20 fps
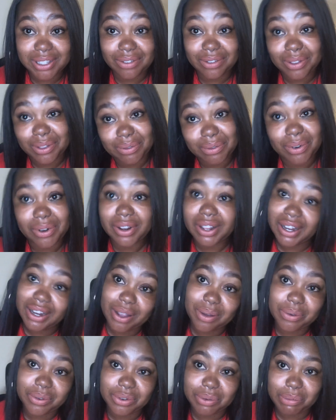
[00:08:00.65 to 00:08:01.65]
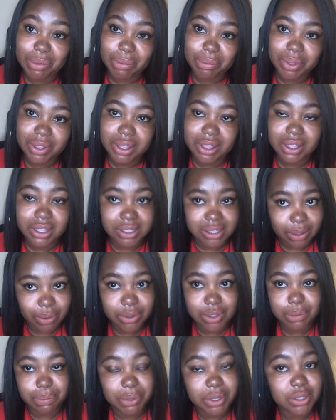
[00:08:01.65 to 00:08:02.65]
in the mirror and I would remember the things. I would
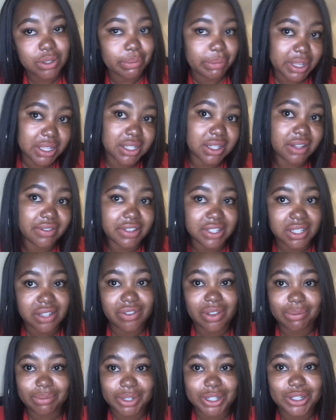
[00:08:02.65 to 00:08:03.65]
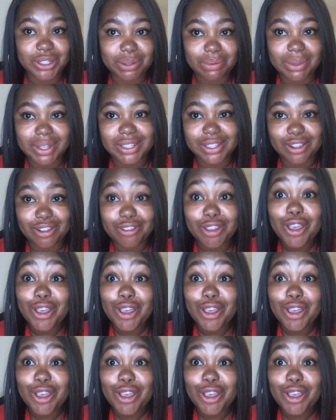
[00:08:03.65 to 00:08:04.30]
speak to myself as if I'm teaching myself.